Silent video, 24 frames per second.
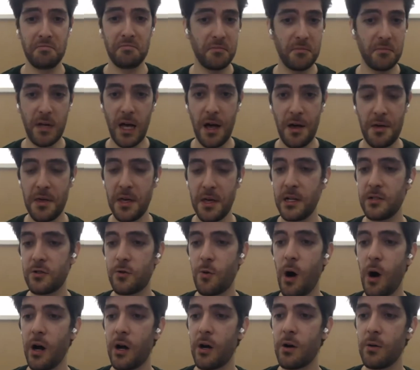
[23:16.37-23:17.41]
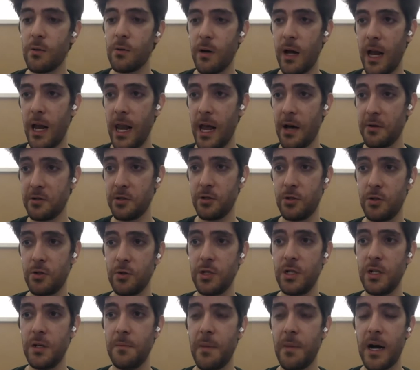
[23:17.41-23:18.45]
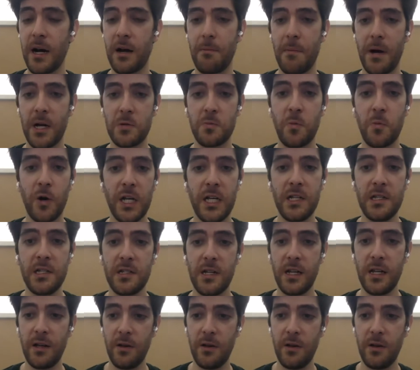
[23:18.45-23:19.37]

And I think it's quite cool. It allows you to debug much